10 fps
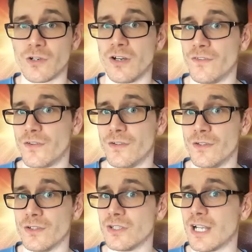gone
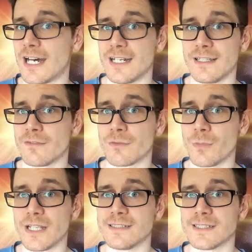to a lot of
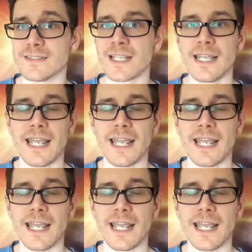different places.